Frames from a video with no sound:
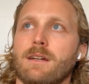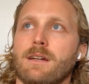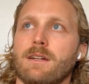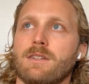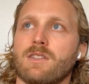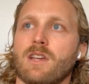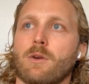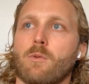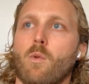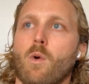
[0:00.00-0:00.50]

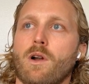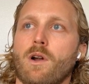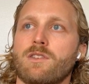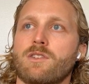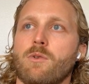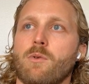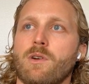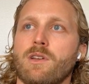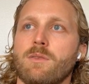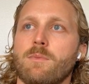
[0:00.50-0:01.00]
is like, what is
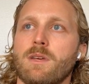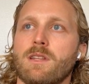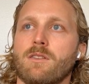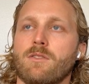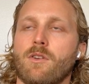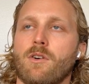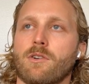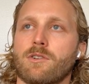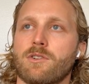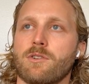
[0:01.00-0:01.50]
going to be the
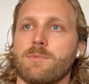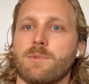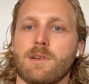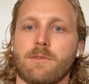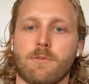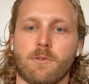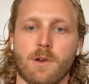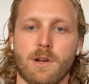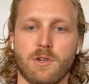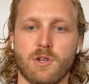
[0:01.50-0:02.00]
long-term
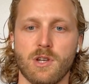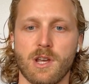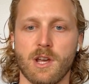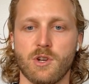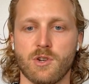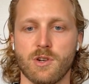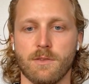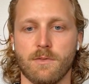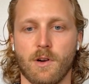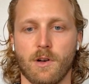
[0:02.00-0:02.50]

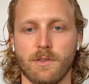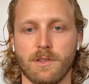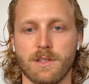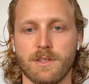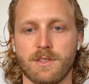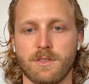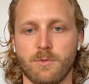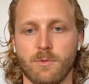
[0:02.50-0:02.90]
differentiation of all these